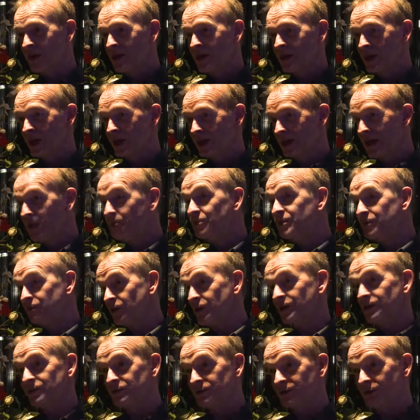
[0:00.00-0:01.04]
and then we
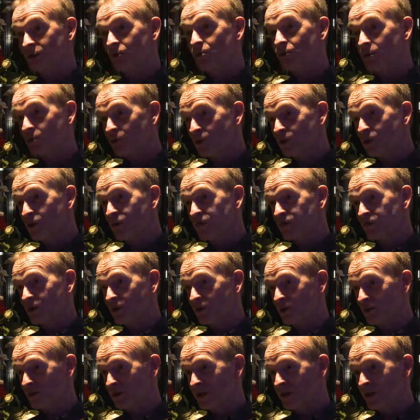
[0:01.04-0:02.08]
run it through a
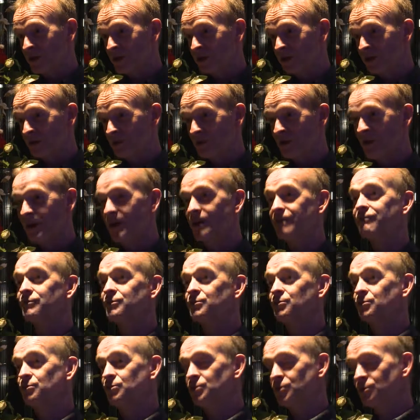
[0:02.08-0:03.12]
workflow. We have
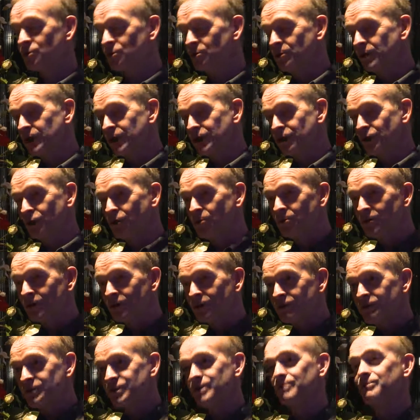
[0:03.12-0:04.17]
to do a number
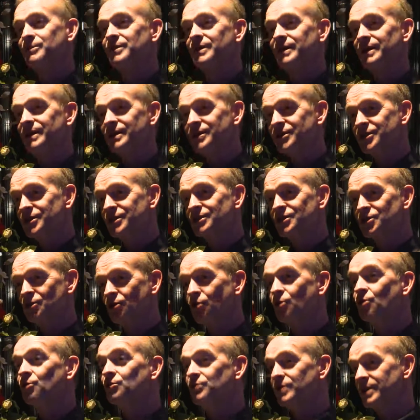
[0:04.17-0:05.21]
of simulations
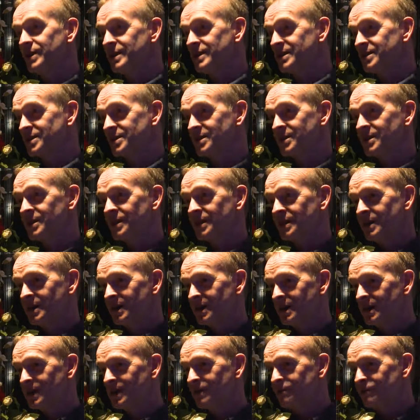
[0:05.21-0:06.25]
on each
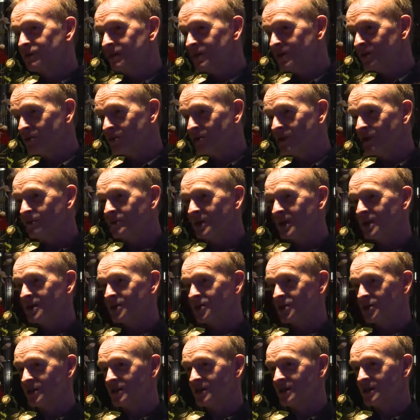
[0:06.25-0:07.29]
individual
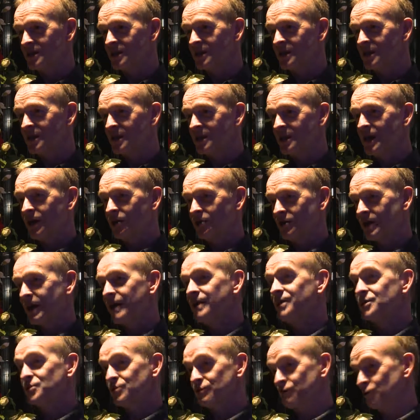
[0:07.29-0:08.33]
patient. Now that
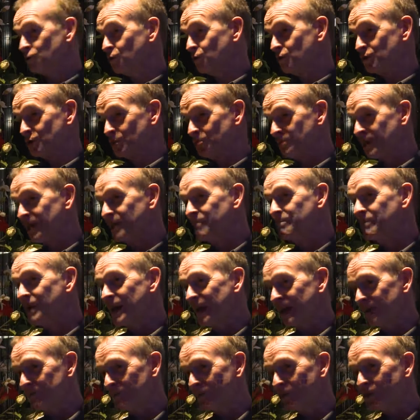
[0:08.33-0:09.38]
is of course a big
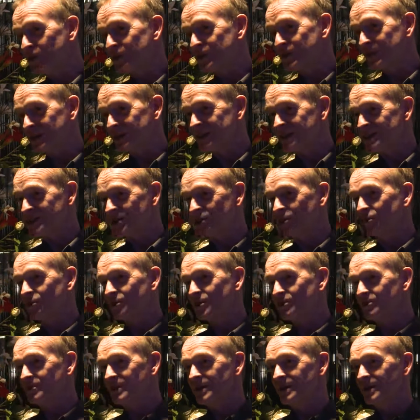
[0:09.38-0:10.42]
black box, and that's going
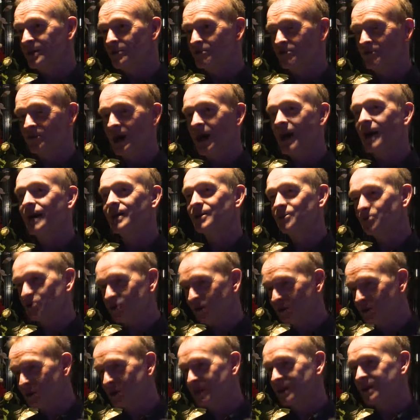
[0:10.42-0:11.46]
to be the hard
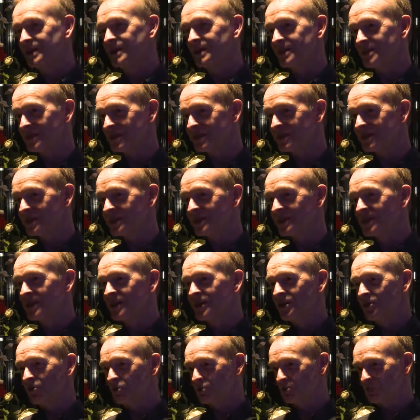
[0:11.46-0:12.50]
work in INSIST
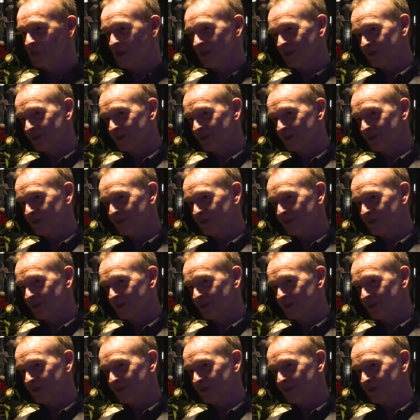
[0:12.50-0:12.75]
to build